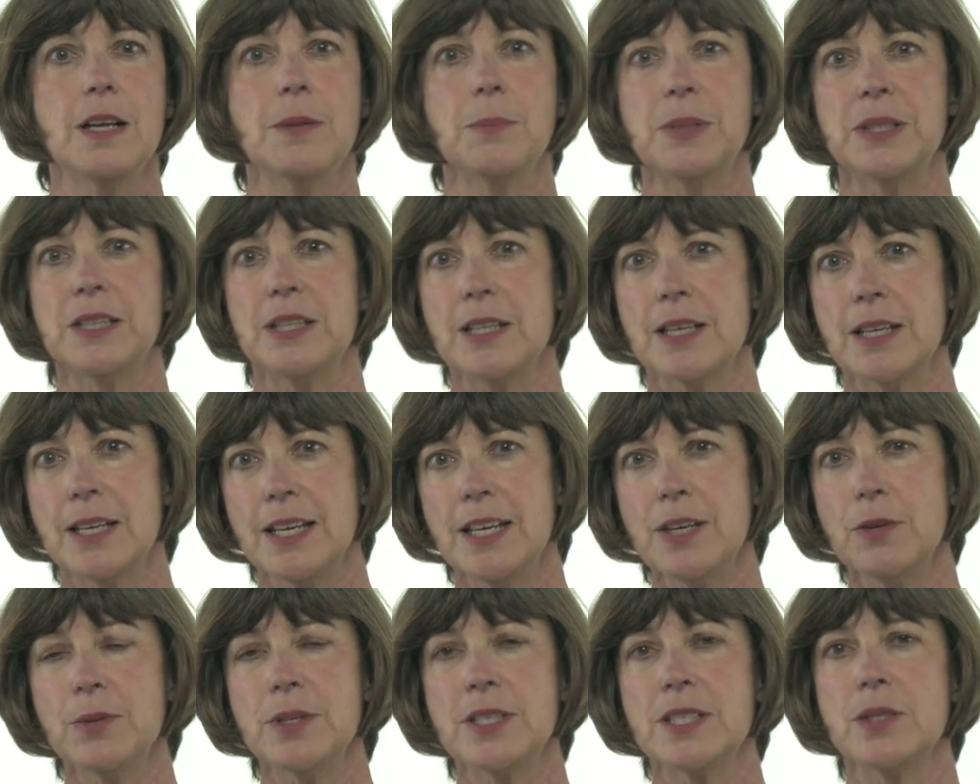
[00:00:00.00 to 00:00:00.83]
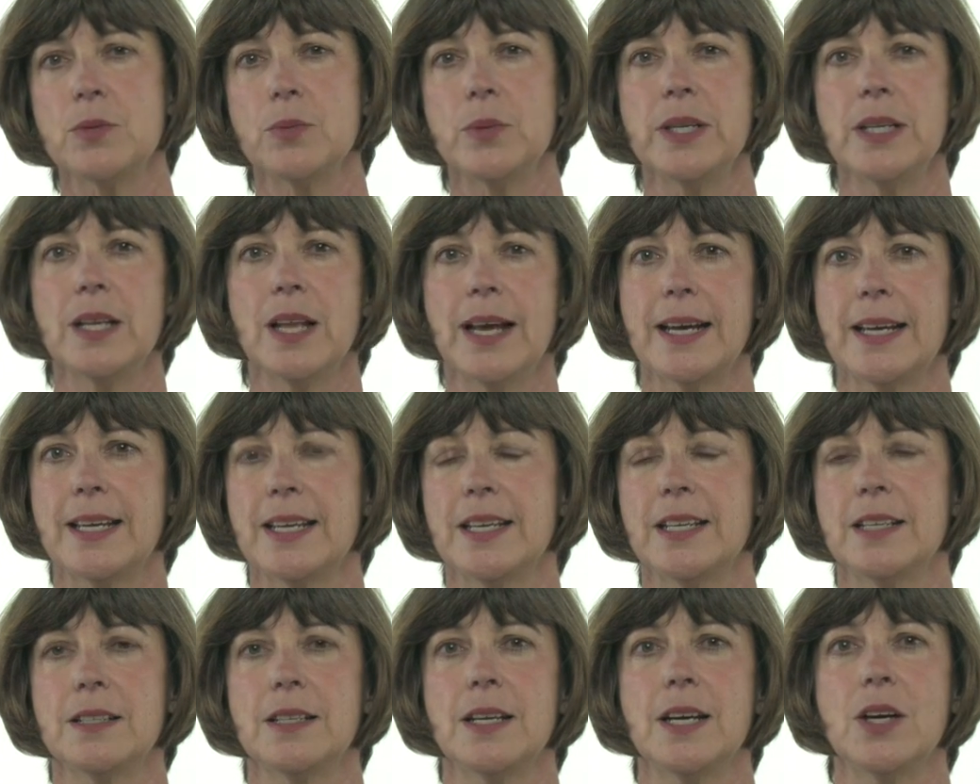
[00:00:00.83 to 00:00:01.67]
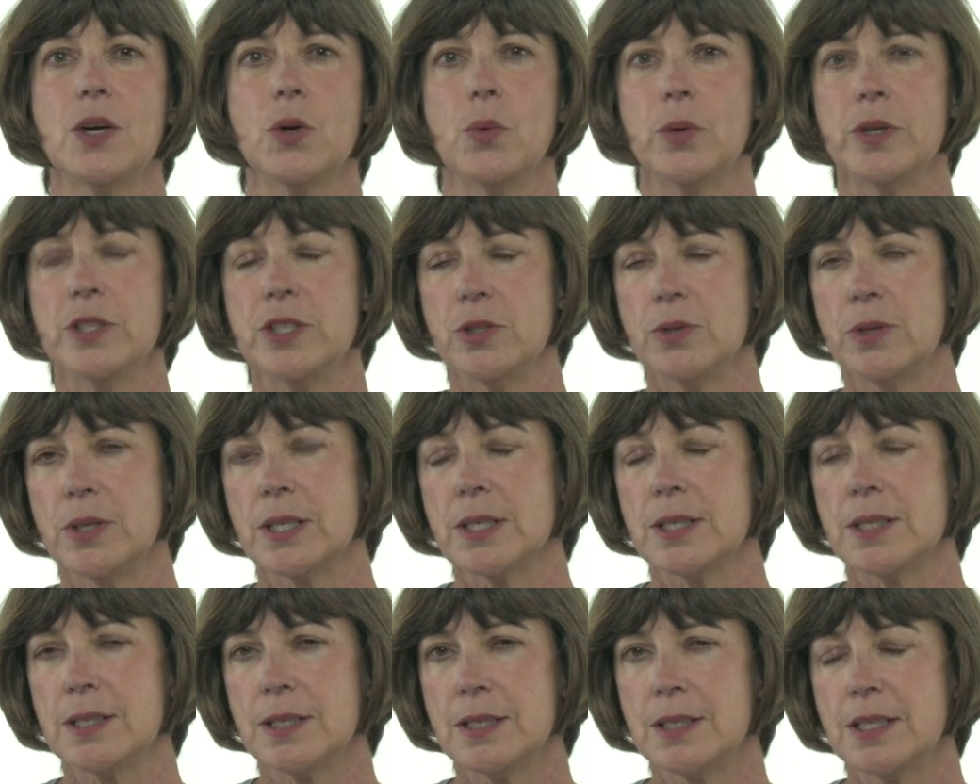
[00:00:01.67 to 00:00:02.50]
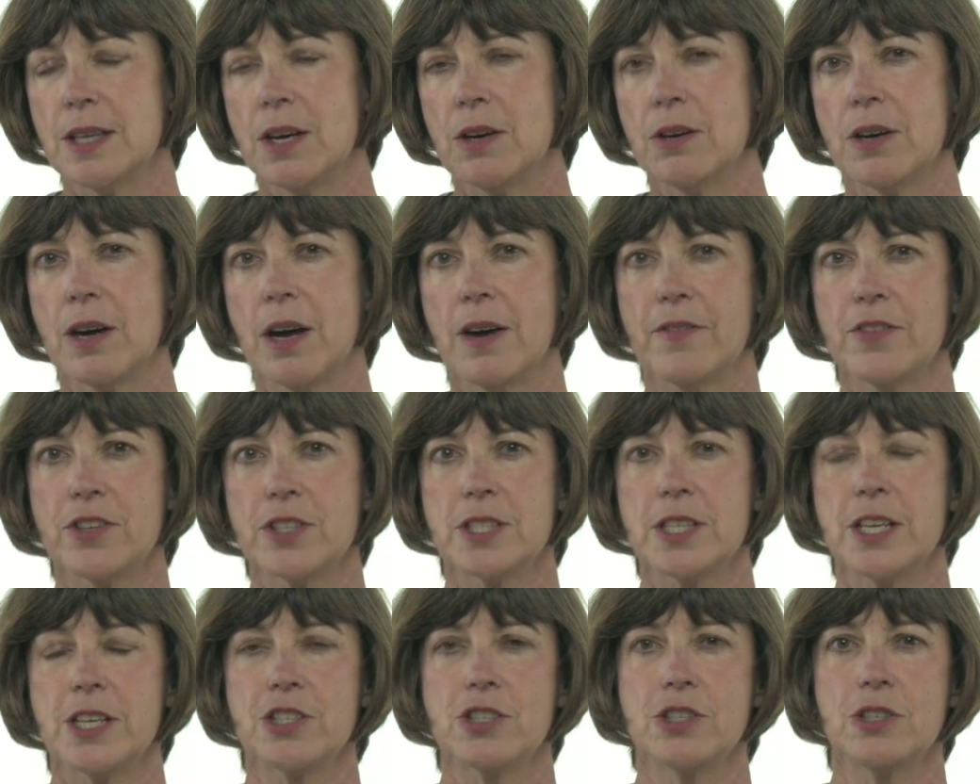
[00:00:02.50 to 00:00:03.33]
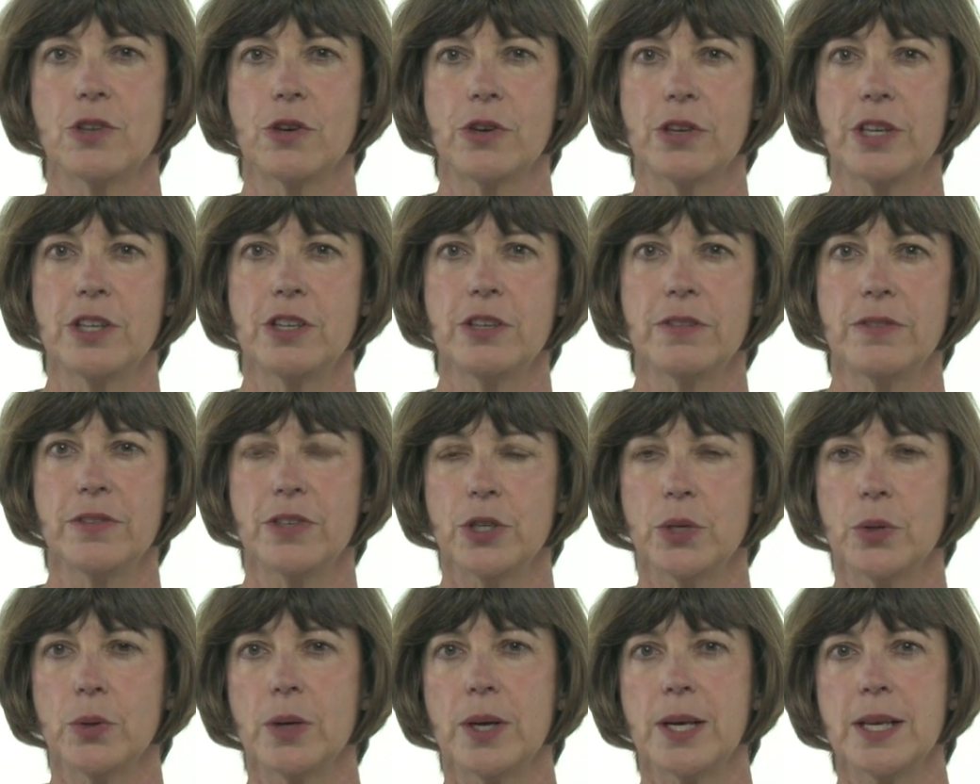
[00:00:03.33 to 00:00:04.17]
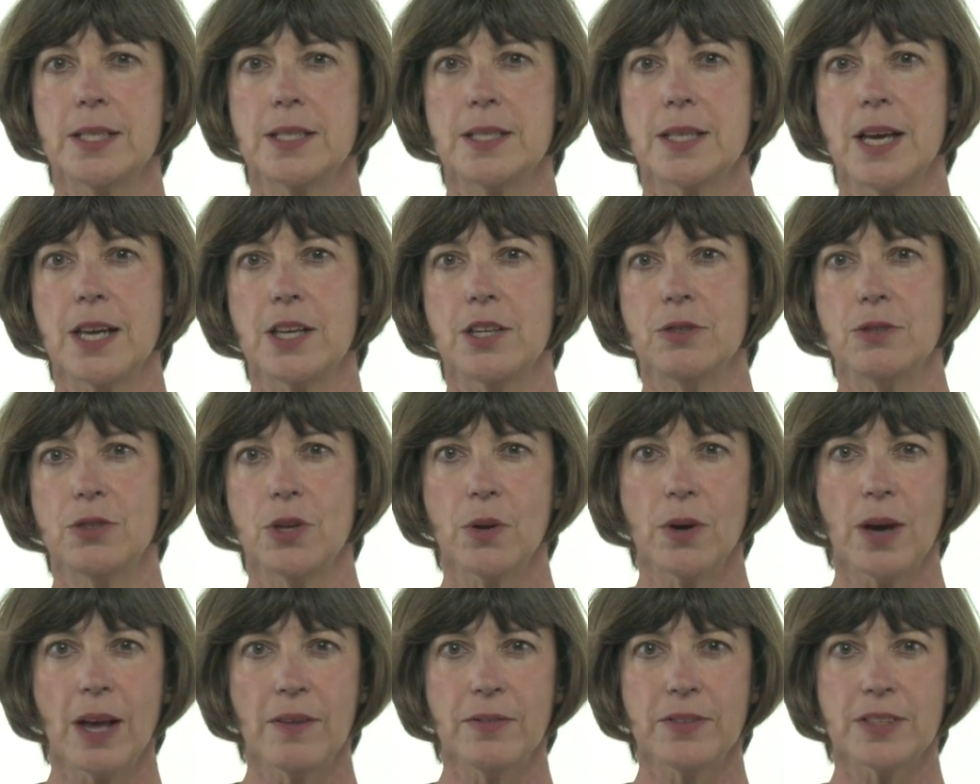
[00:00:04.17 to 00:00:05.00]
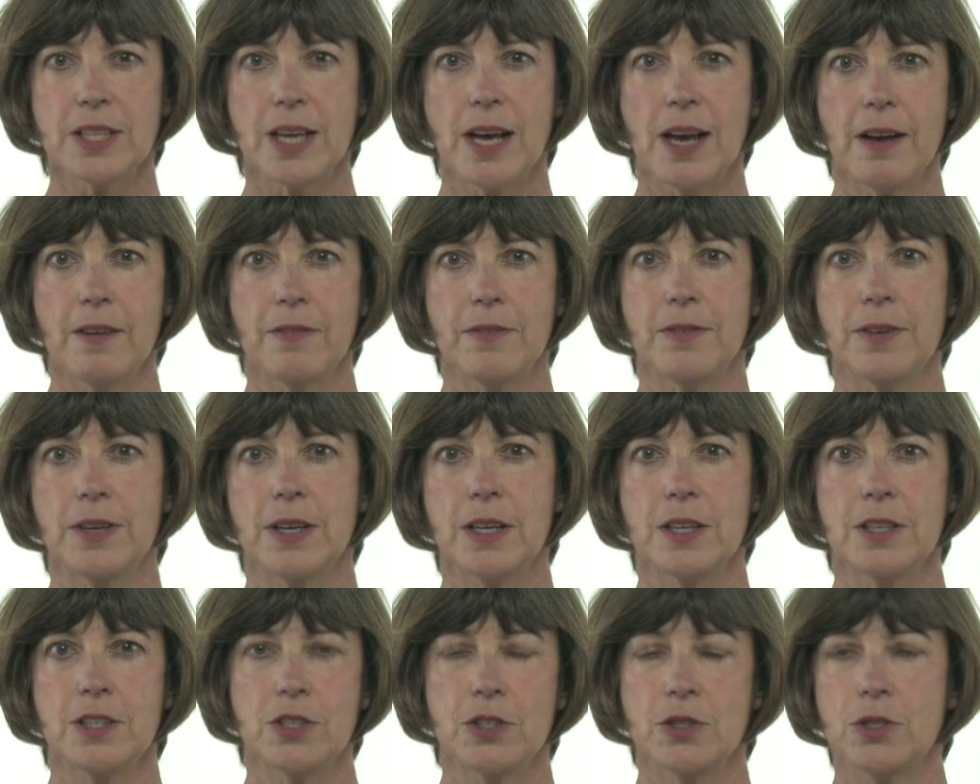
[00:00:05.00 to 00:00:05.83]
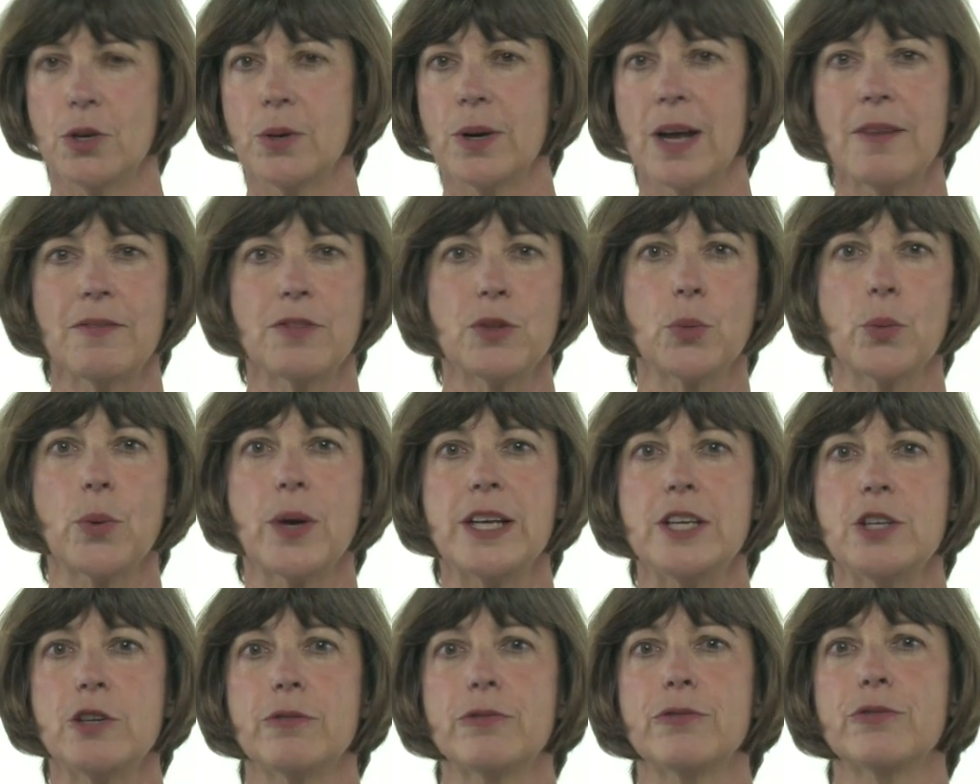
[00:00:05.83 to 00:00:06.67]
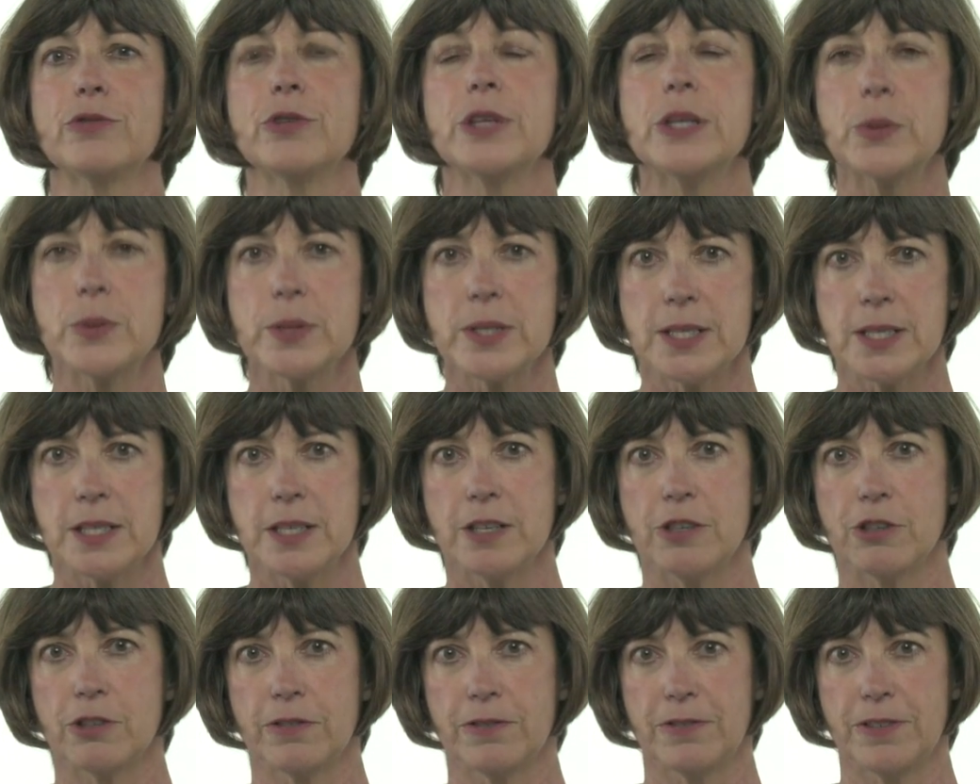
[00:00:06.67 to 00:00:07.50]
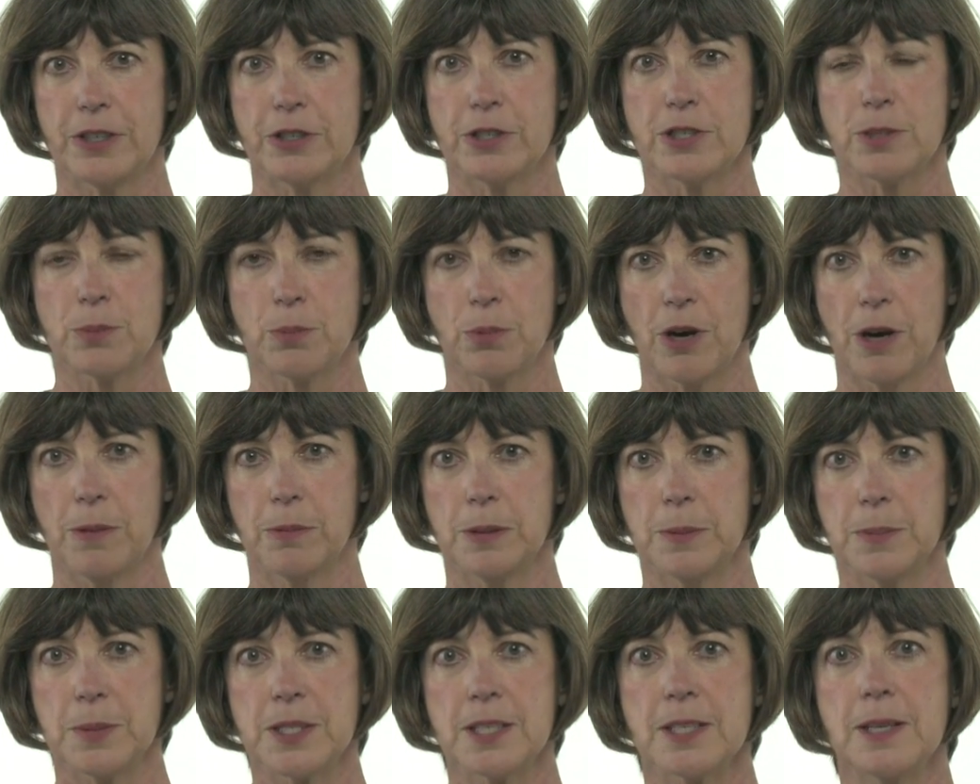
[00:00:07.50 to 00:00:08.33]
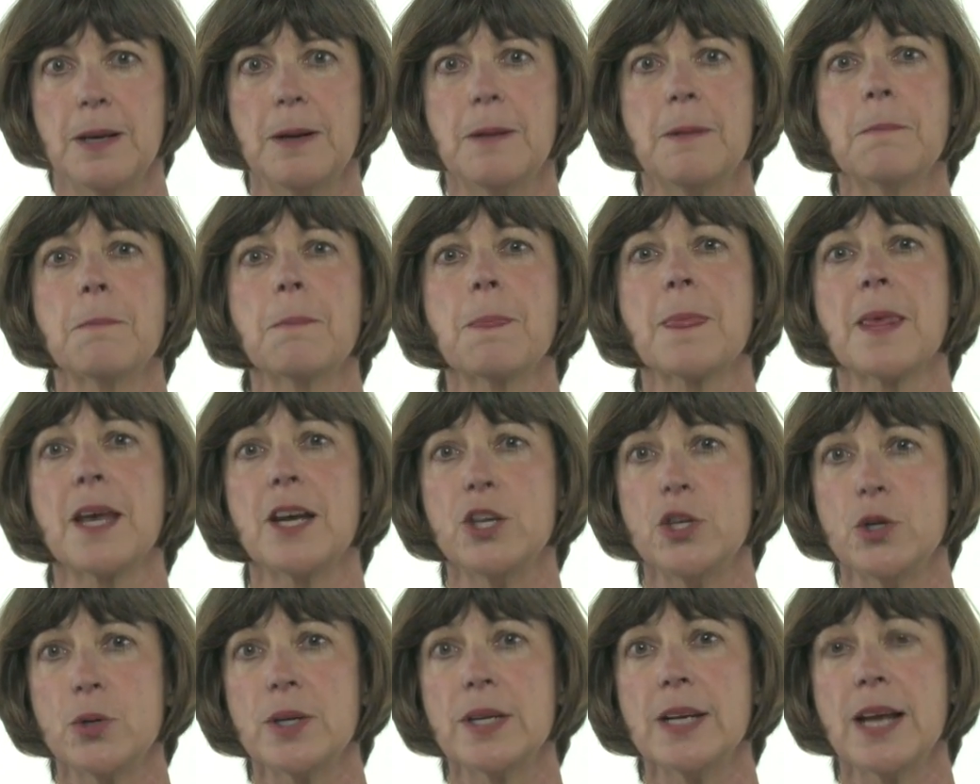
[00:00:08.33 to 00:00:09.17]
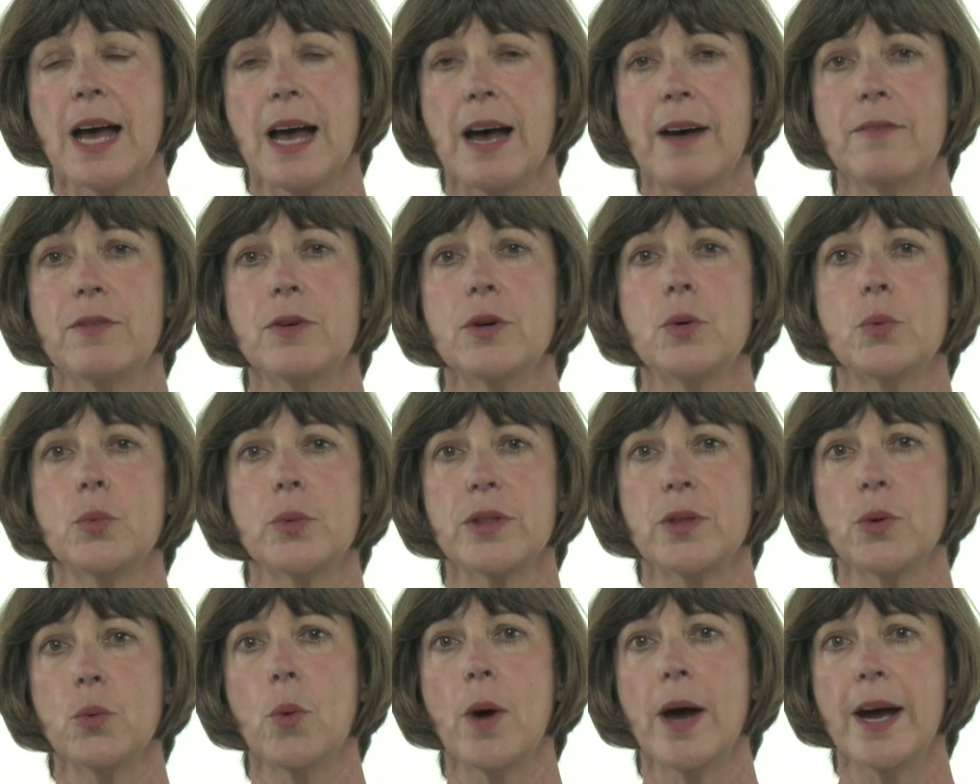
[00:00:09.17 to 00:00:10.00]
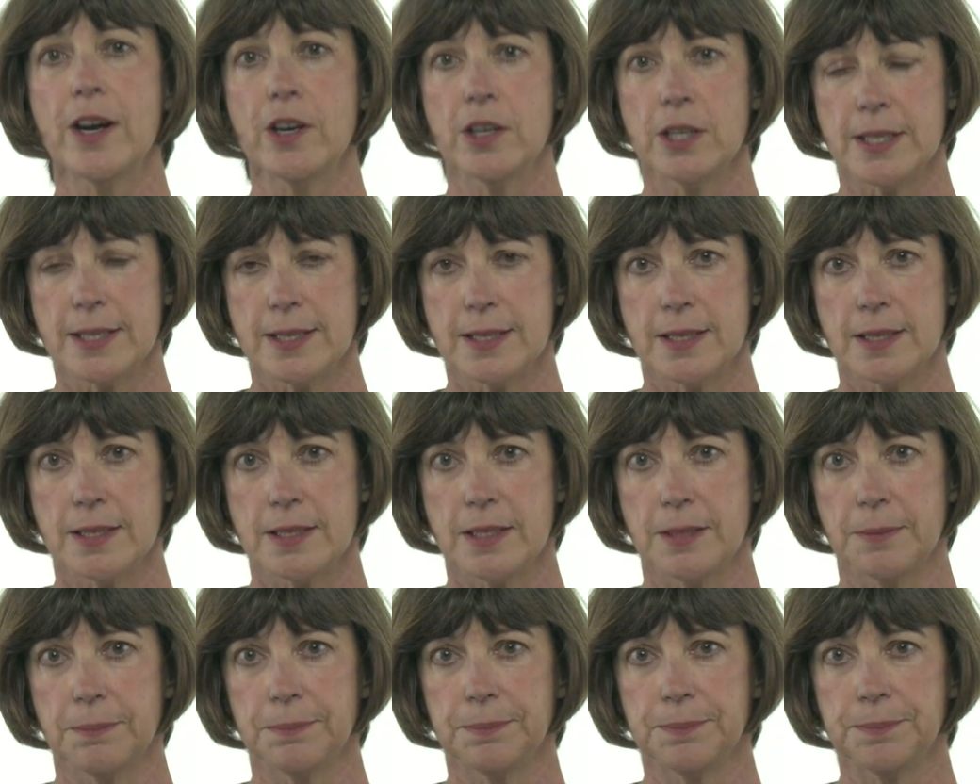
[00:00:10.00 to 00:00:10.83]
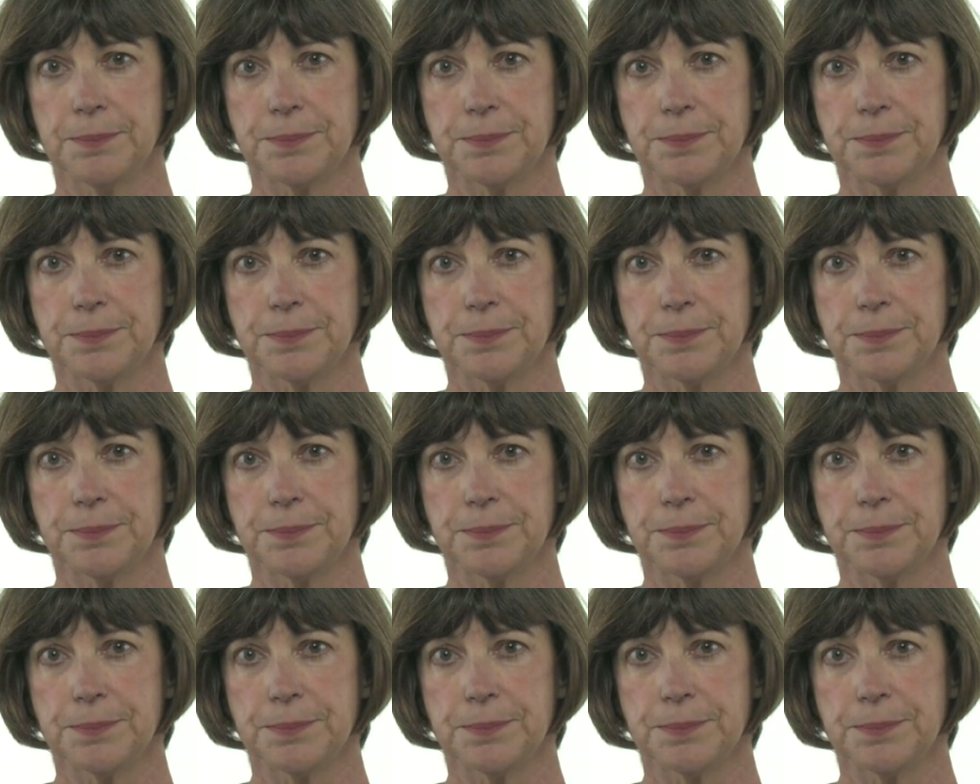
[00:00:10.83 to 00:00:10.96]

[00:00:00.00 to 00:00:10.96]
But the key reason we like it when doing a sit-down conversation or interview is that you don't have the radio frequency interference problems you can have with a wireless system.